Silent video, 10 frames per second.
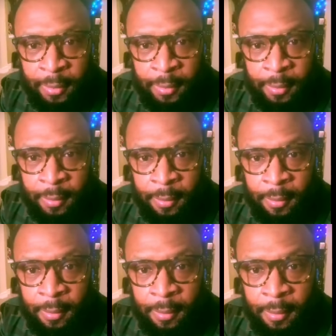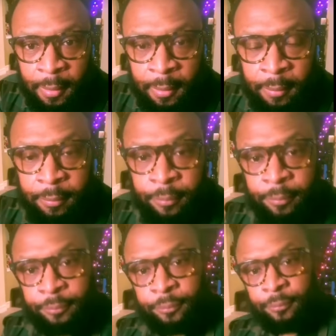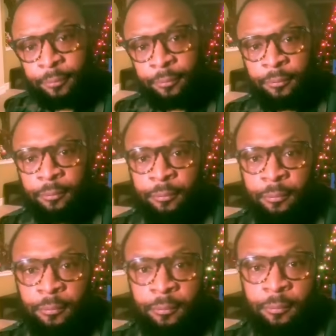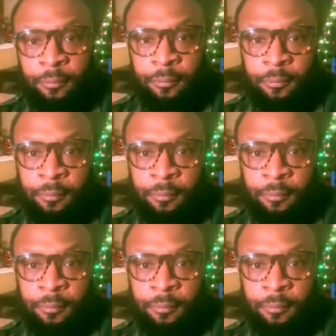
[no speech]